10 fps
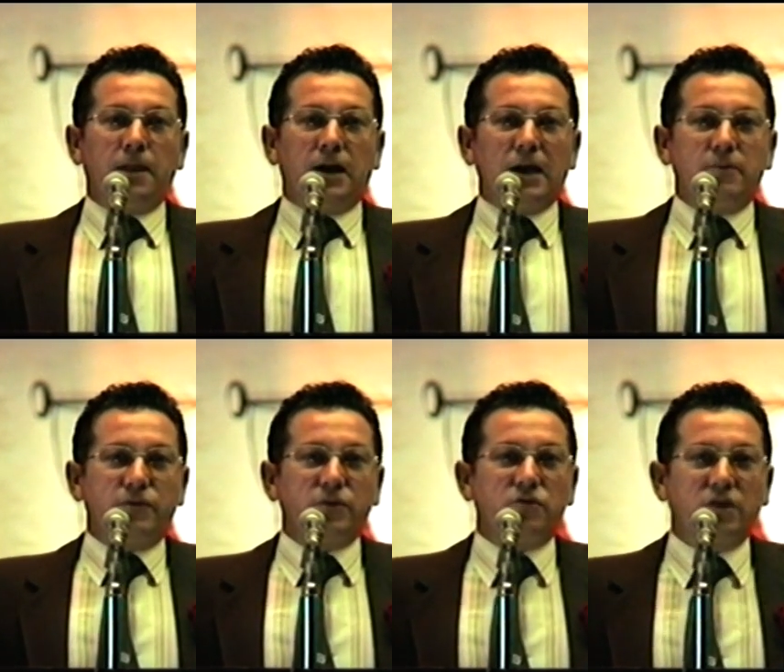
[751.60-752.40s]
I am
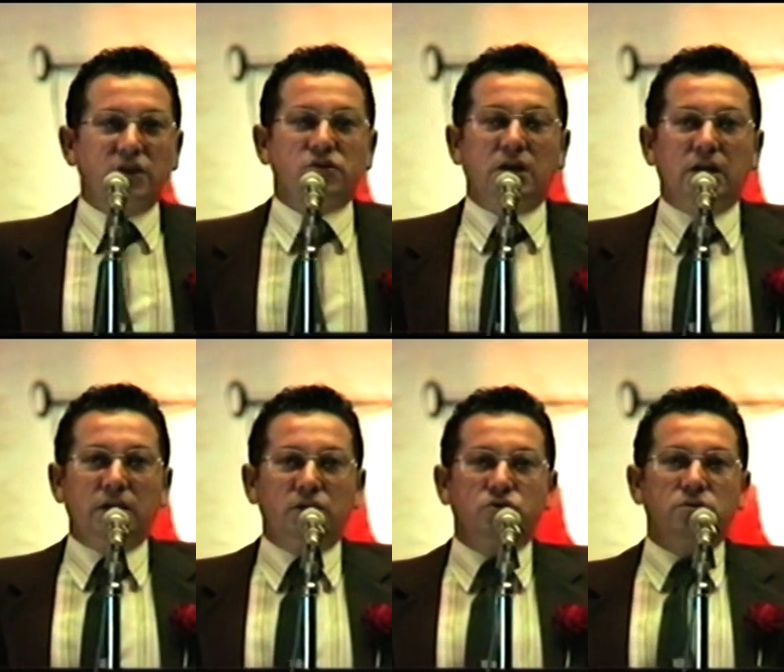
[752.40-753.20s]
often
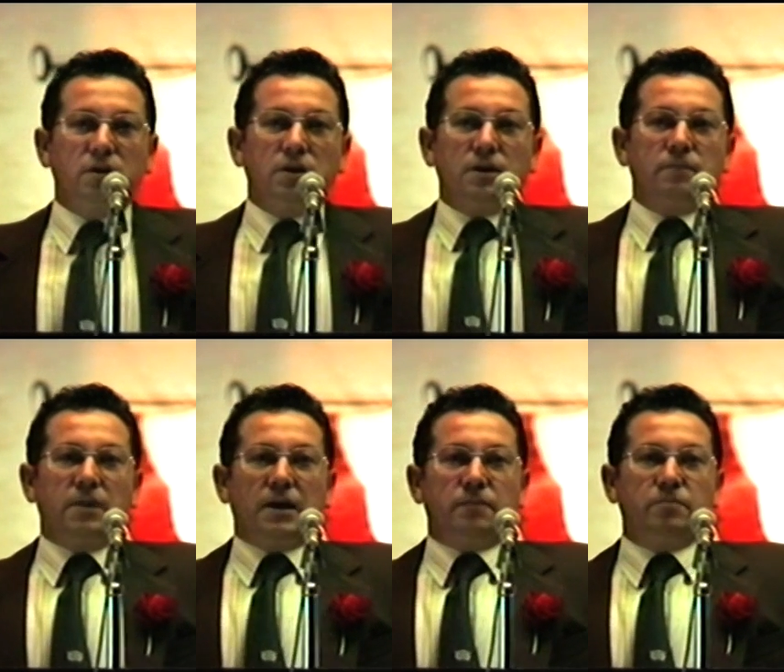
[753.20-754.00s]
criticised
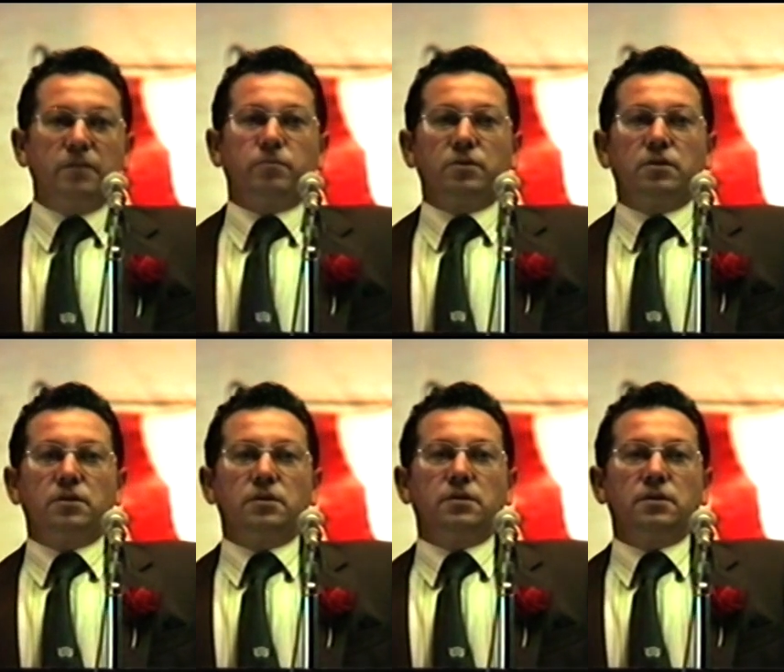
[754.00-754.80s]
by people
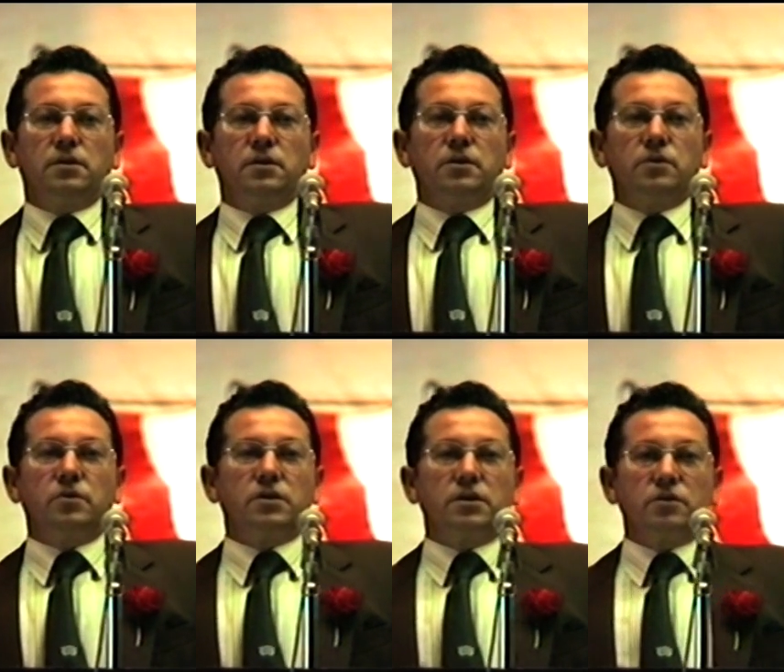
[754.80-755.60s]
who
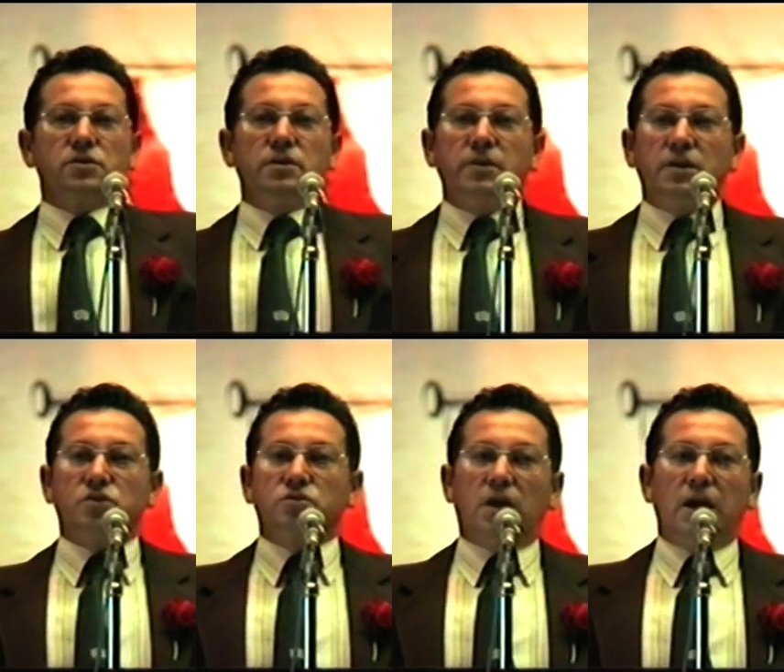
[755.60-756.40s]
can loosely be
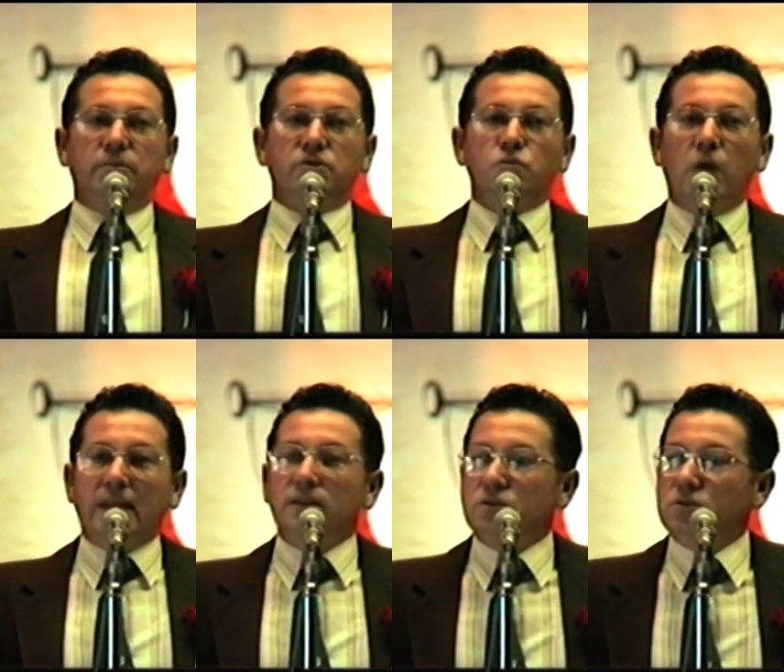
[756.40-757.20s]
described as
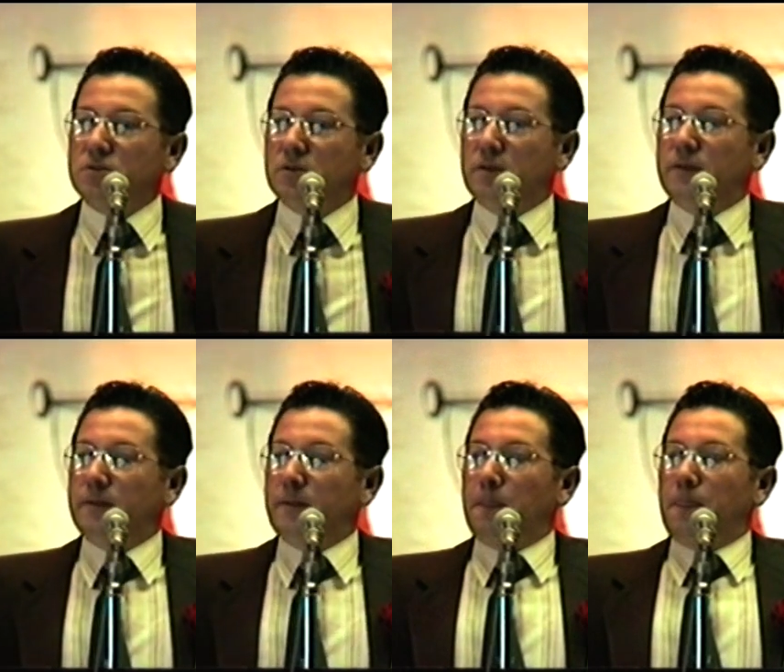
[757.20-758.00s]
wets
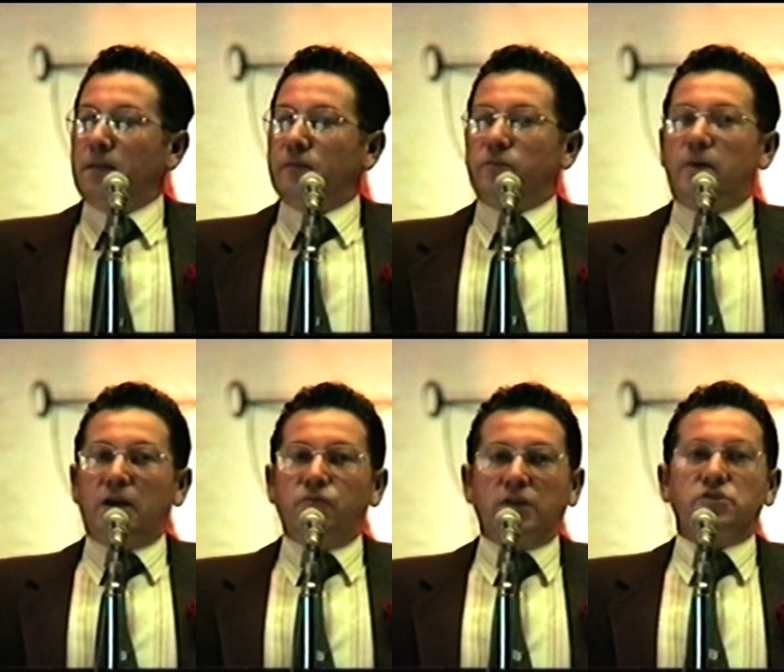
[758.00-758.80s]
for
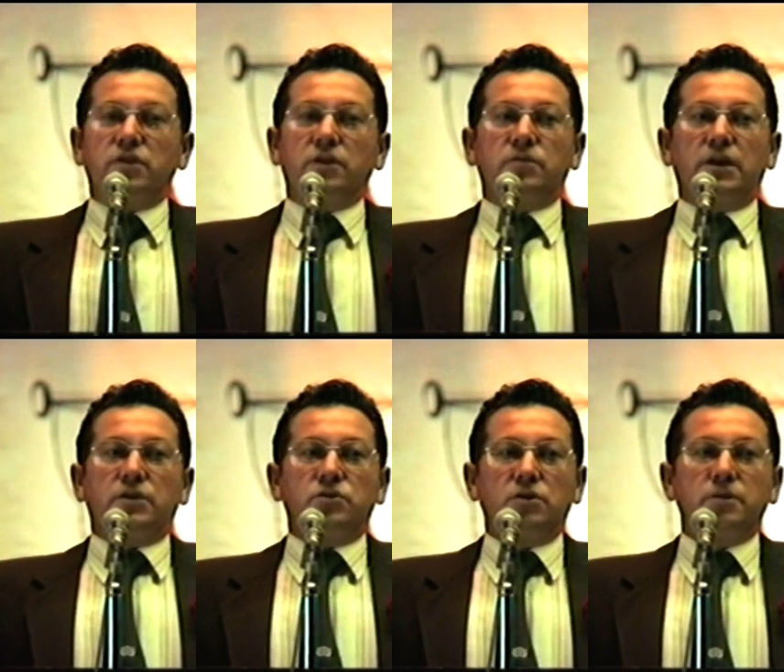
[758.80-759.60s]
my rhetoric when I
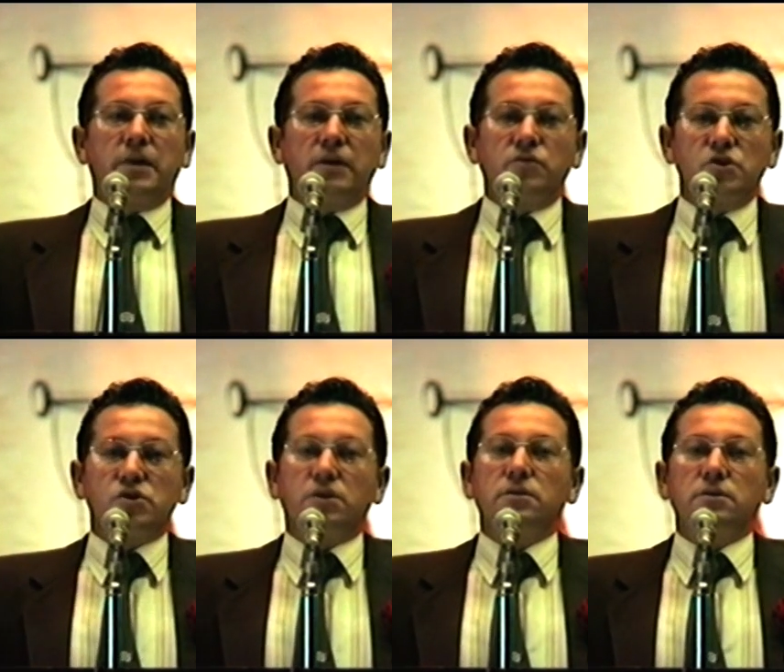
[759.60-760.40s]
talk about Russia.